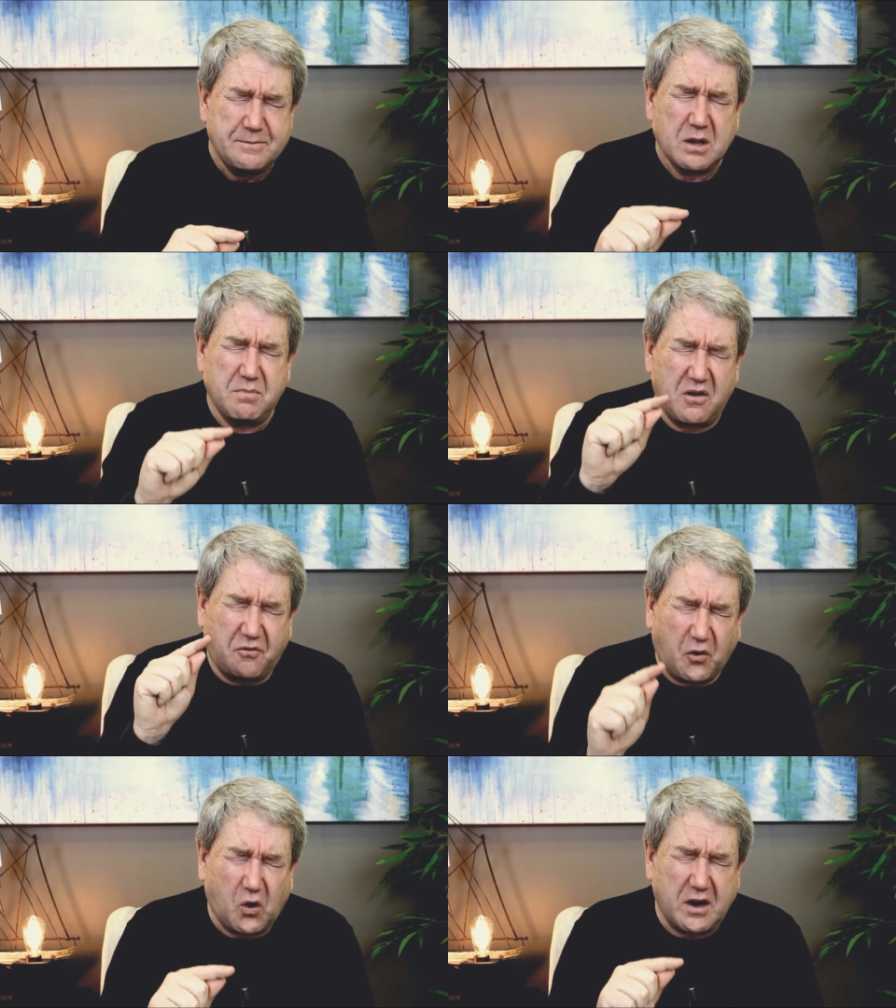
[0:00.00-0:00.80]

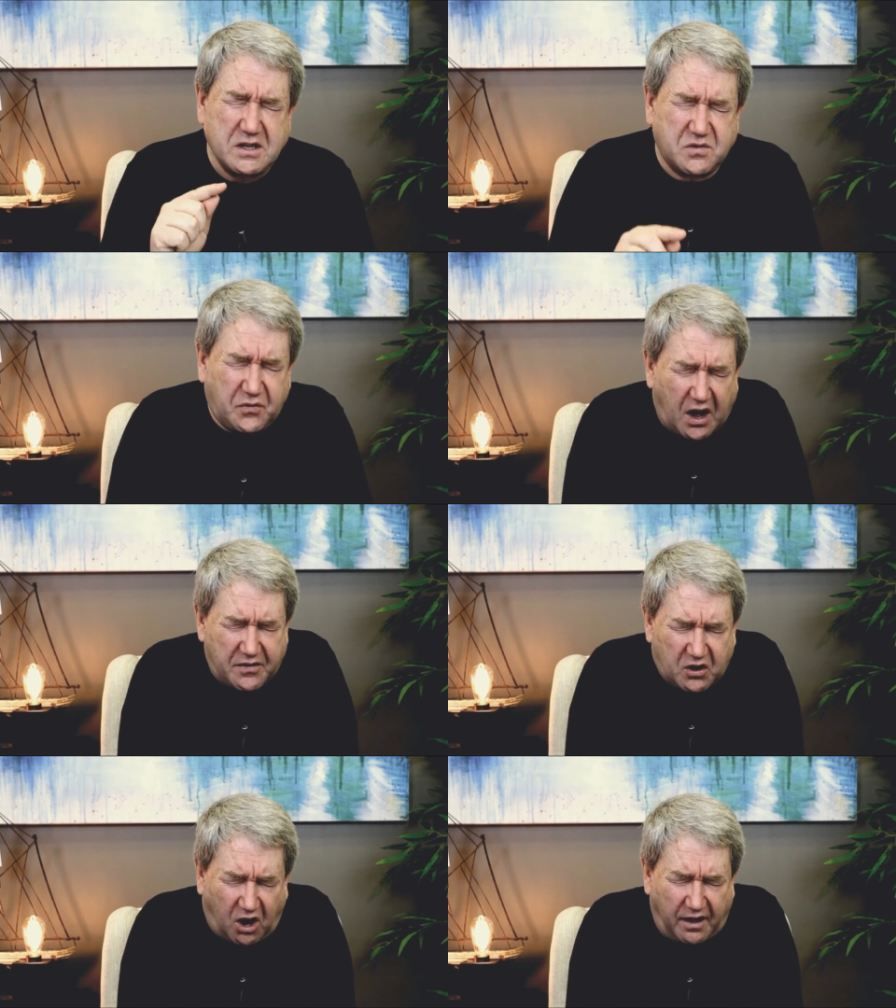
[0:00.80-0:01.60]
before his
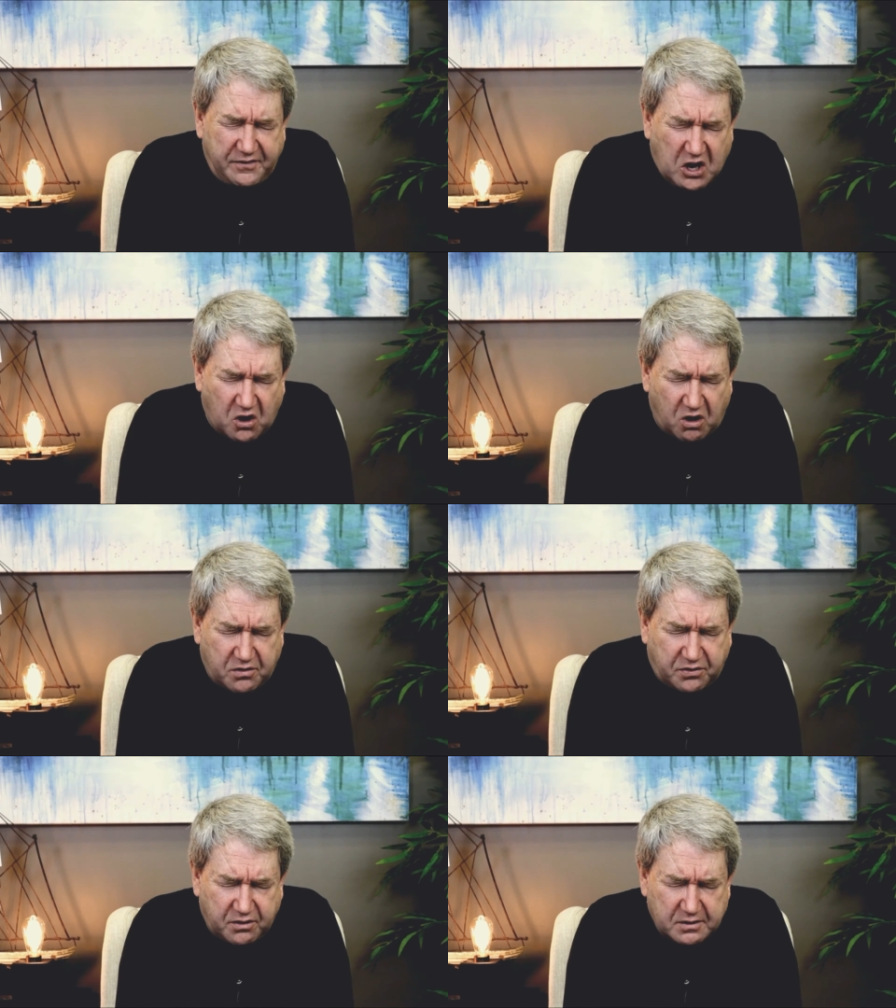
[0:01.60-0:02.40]
Father on the
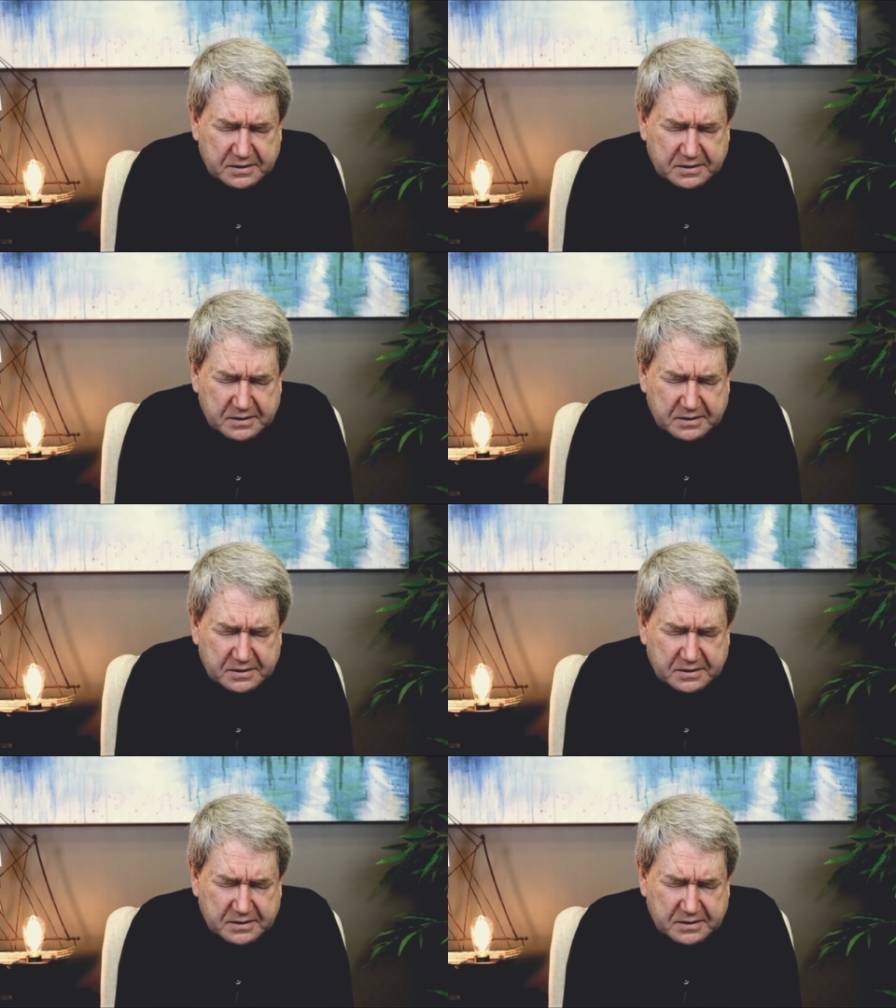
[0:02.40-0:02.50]
earth